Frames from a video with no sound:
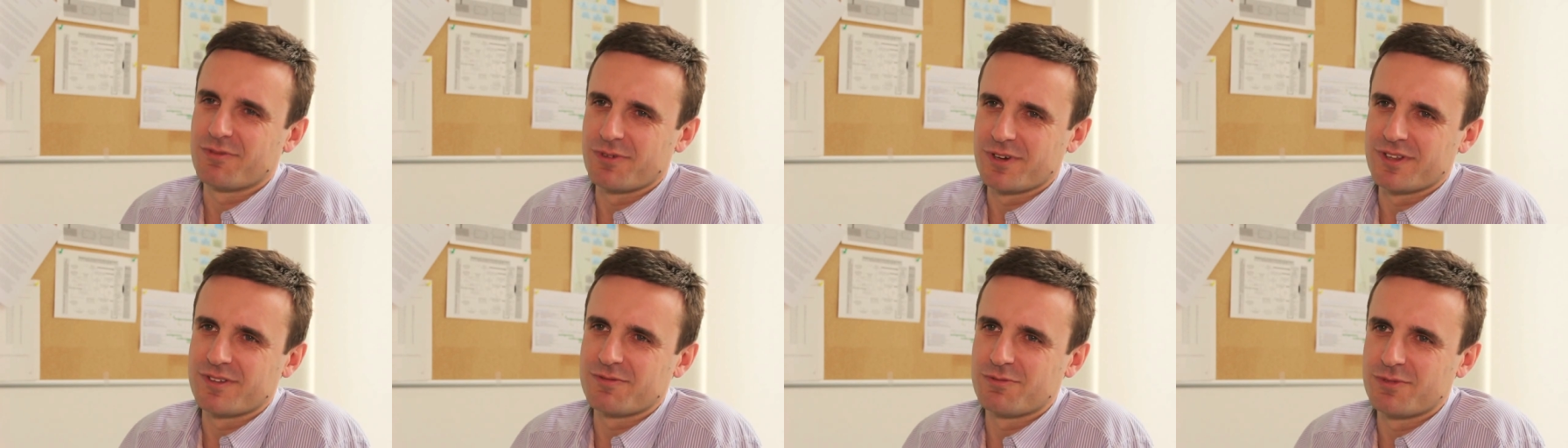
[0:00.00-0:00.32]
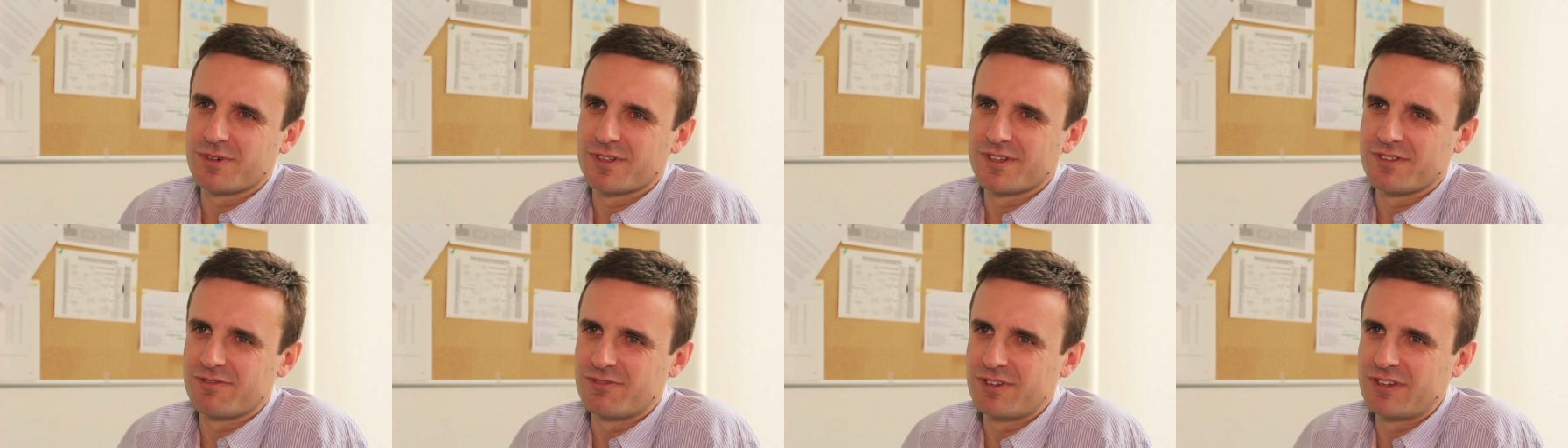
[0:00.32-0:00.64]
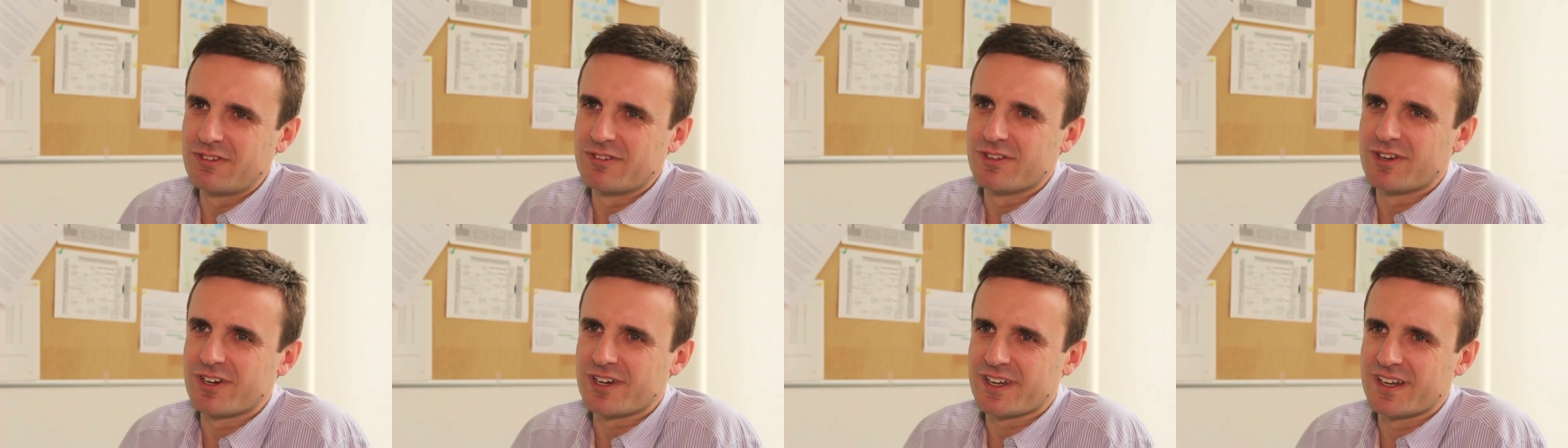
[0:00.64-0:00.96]
what the
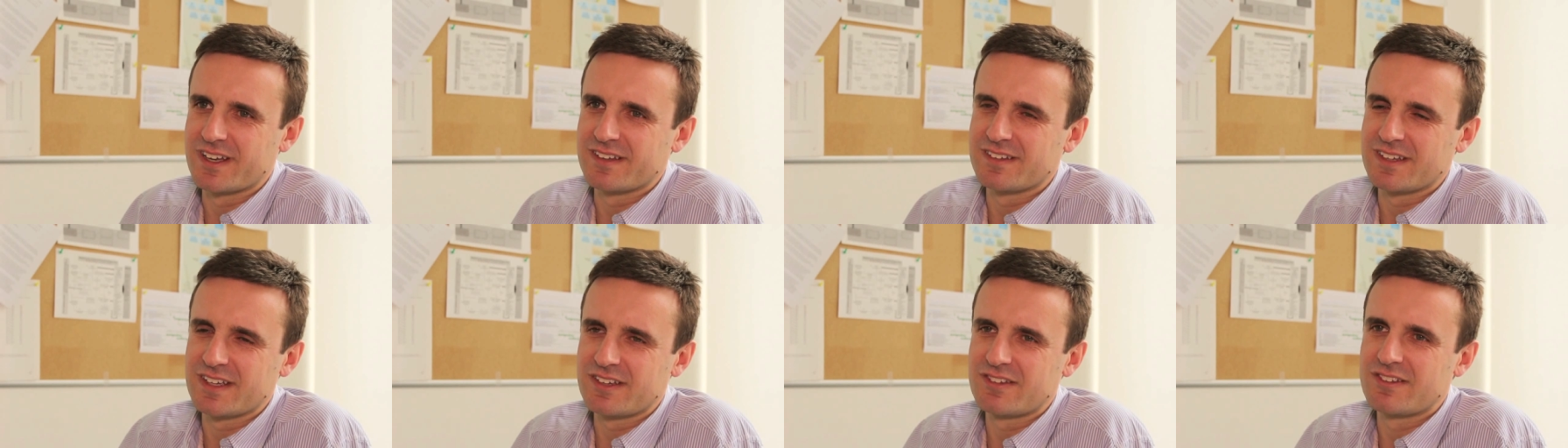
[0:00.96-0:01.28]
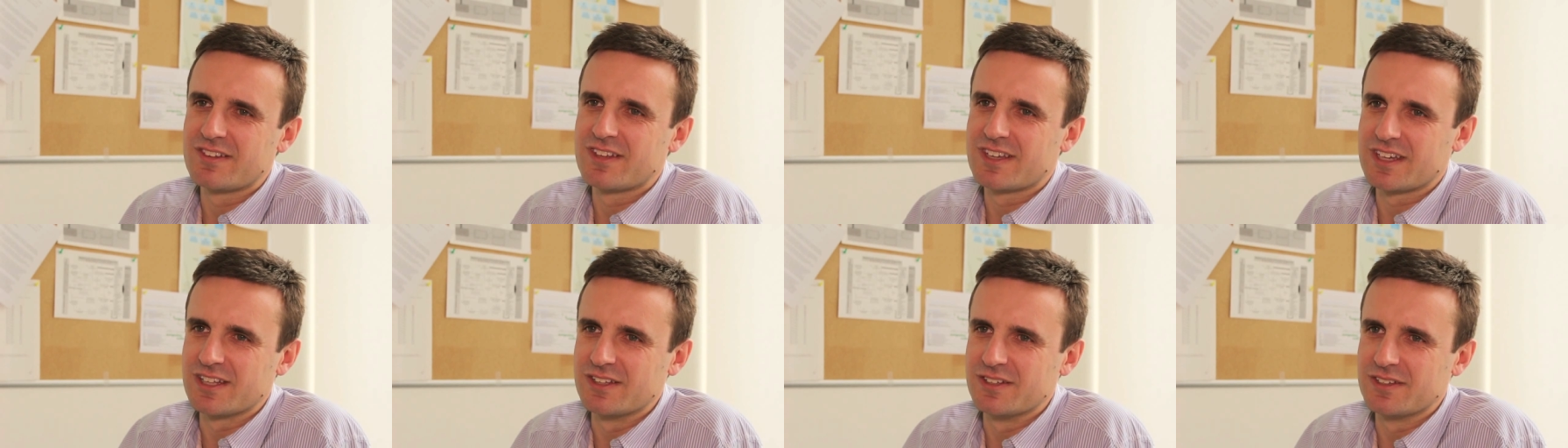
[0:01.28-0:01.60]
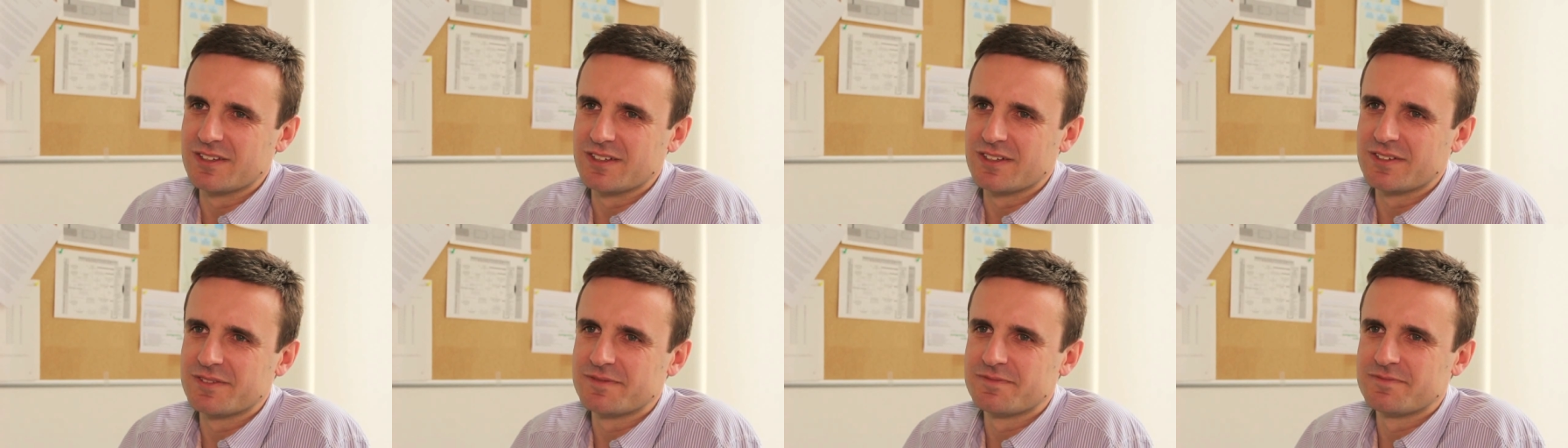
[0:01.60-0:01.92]
regional organization can
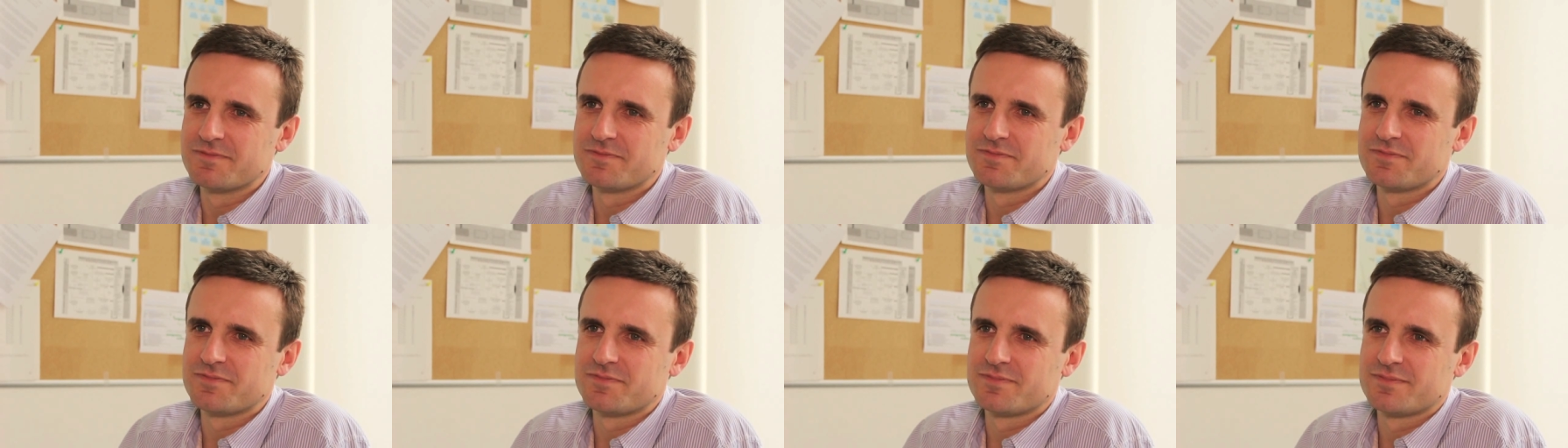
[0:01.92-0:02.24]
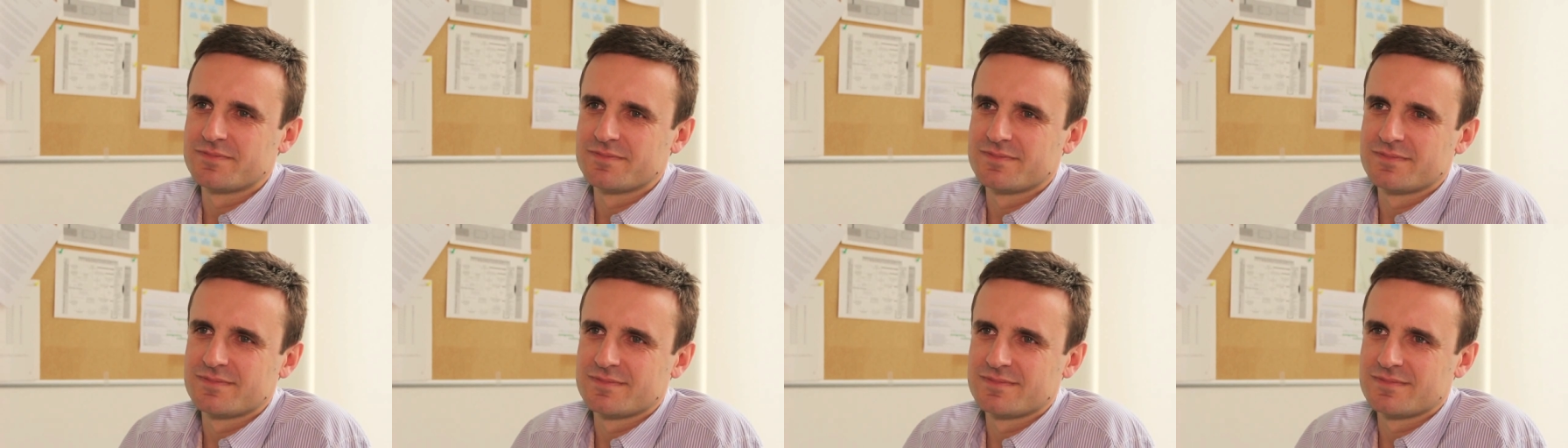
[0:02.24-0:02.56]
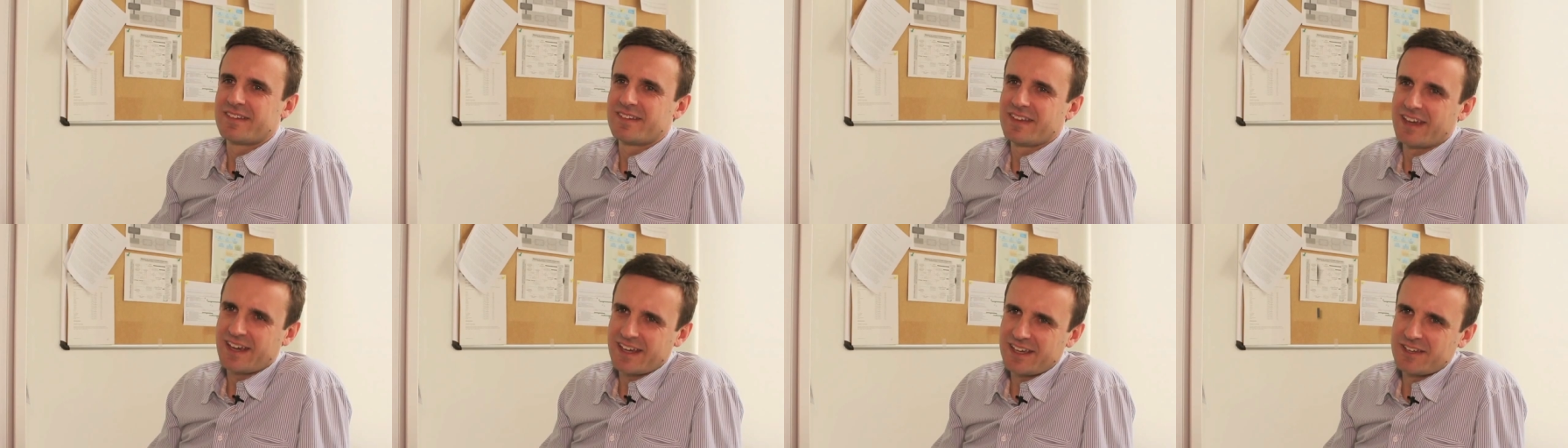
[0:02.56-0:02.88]
do. The
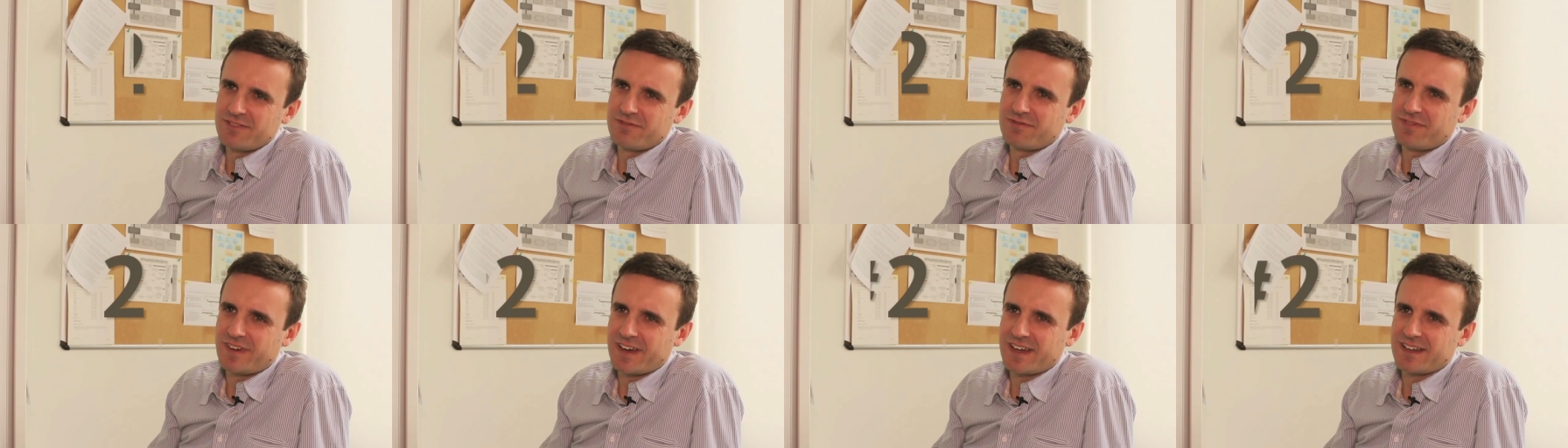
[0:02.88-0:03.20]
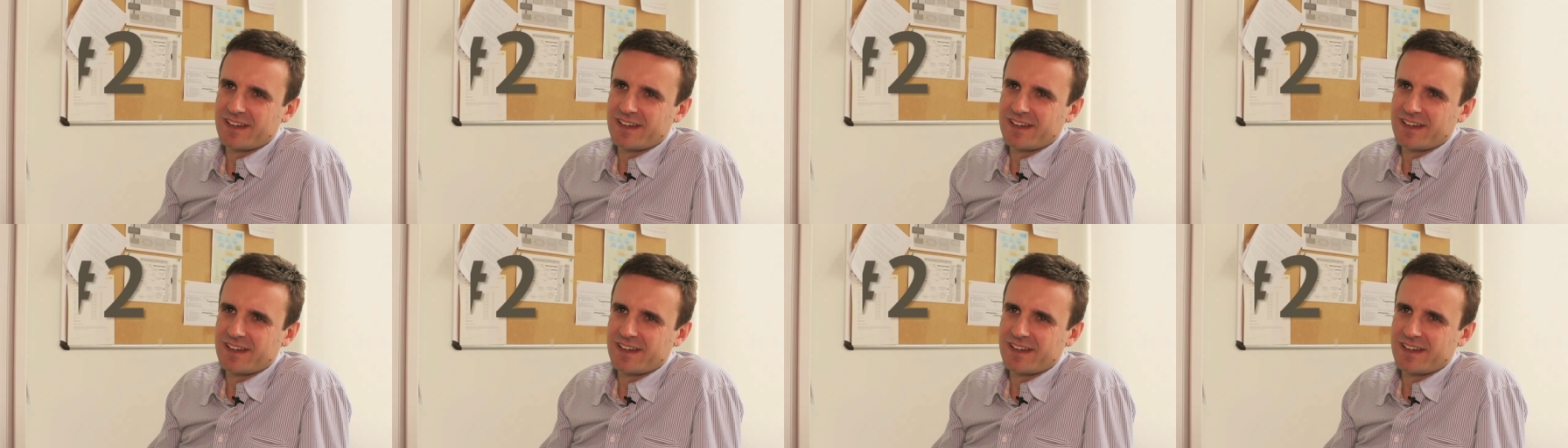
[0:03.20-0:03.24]
second